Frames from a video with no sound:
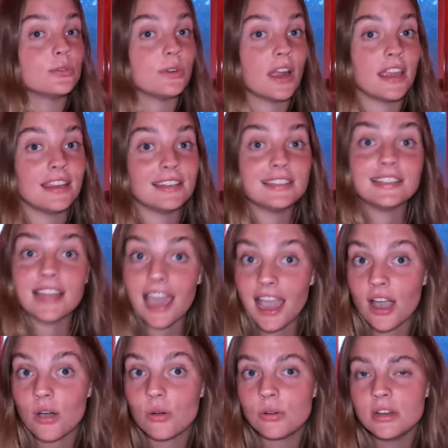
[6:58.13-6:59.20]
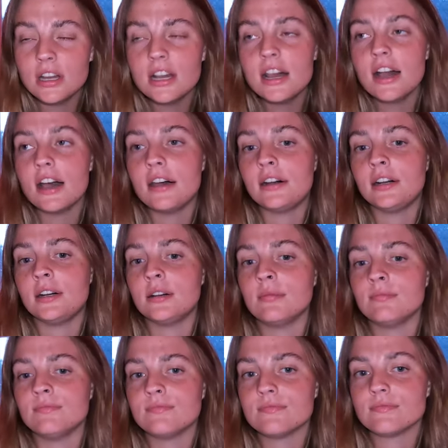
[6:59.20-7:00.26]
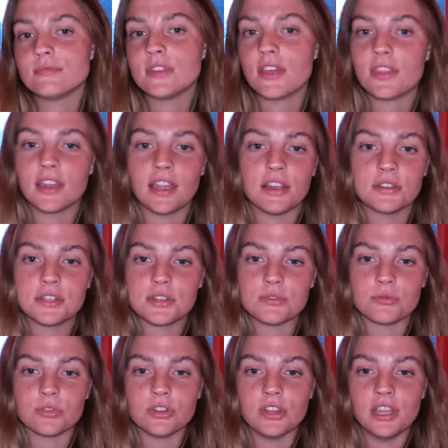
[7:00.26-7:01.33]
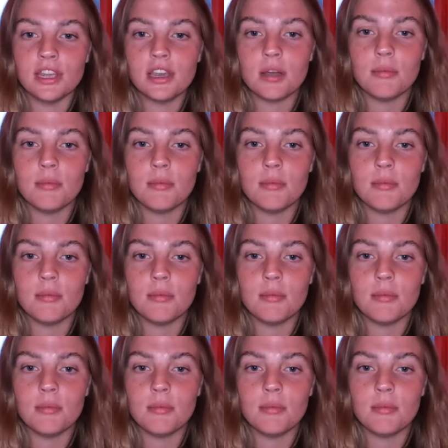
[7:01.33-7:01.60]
right now. Nothing else has really